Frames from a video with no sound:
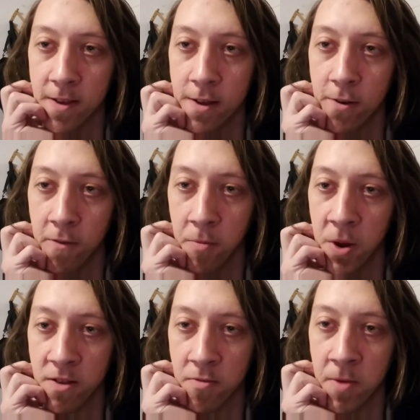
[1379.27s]
overpairs
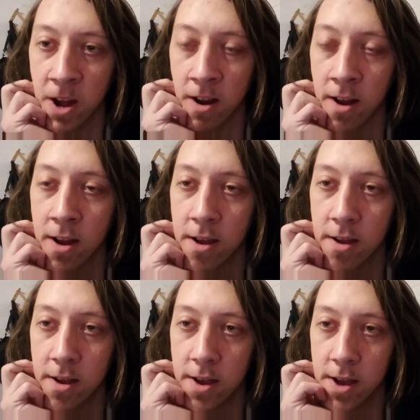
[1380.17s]
or better.
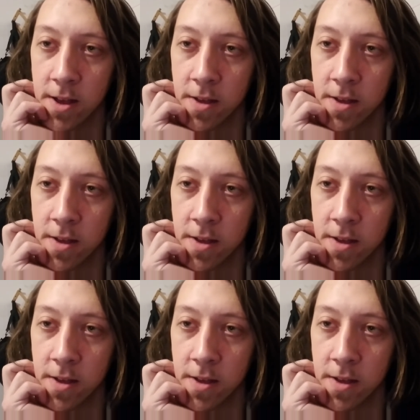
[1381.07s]
So